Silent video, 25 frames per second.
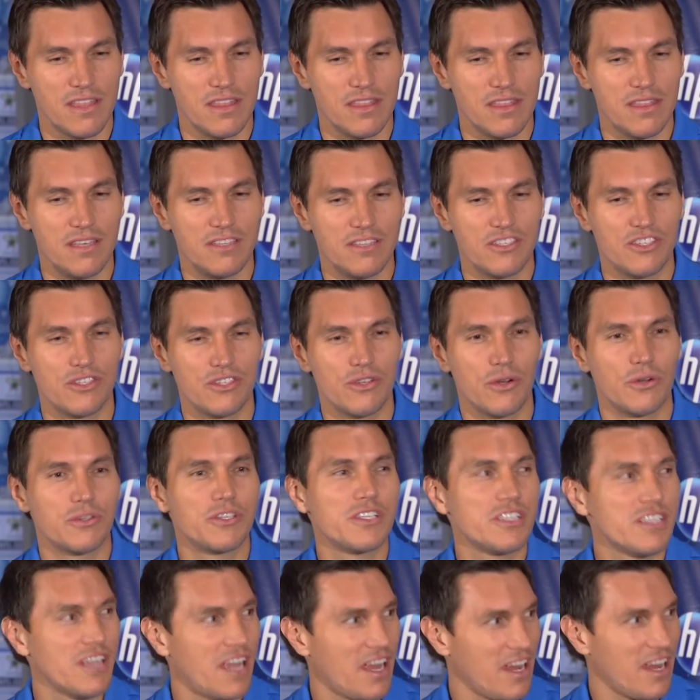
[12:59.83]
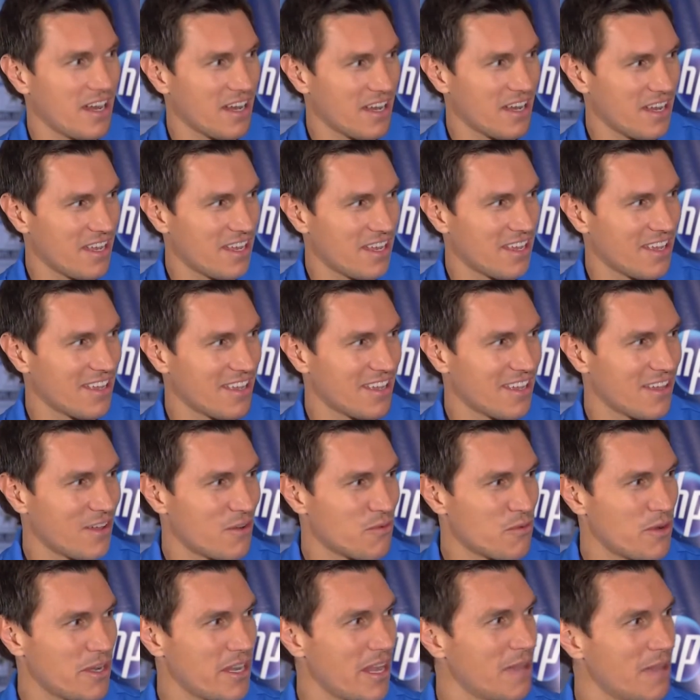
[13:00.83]
The Shawshank
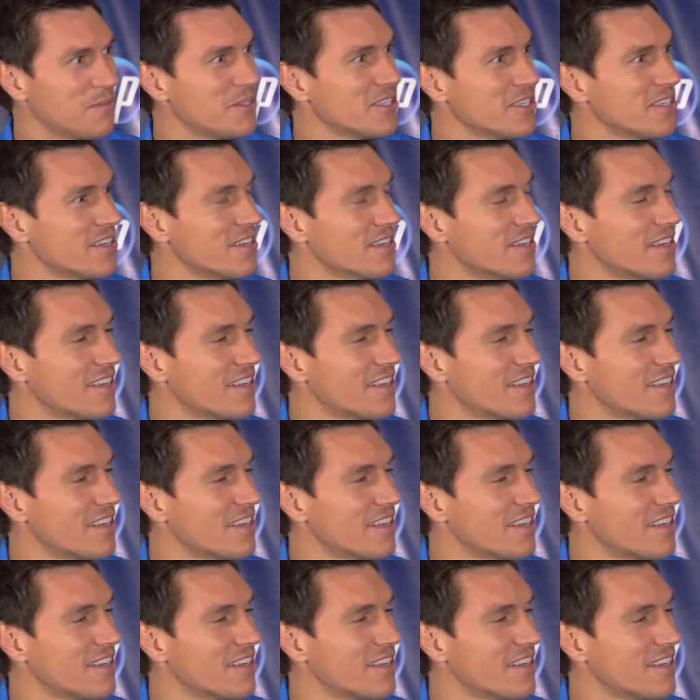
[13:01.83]
Redemption.